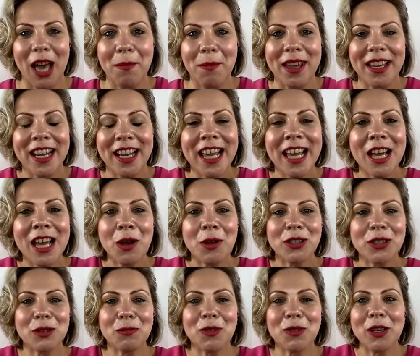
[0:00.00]
I mean,
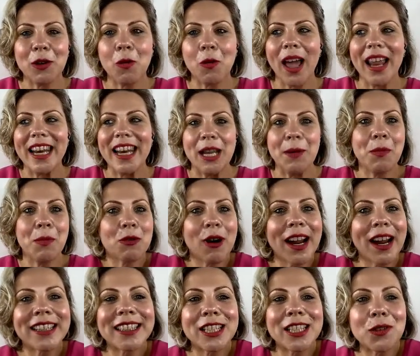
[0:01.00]
was it quite
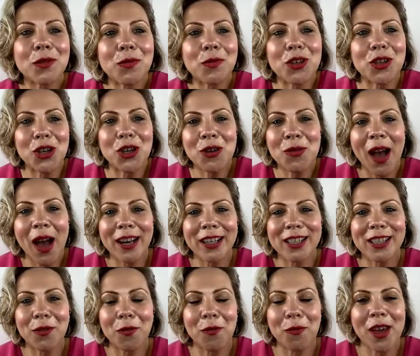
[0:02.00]
liberating for you? How
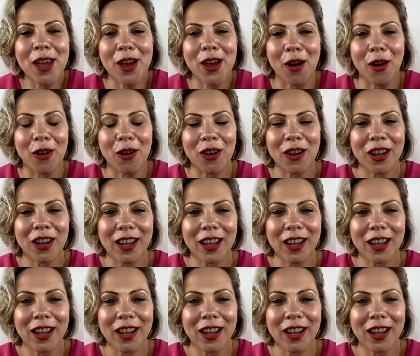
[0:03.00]
did it feel?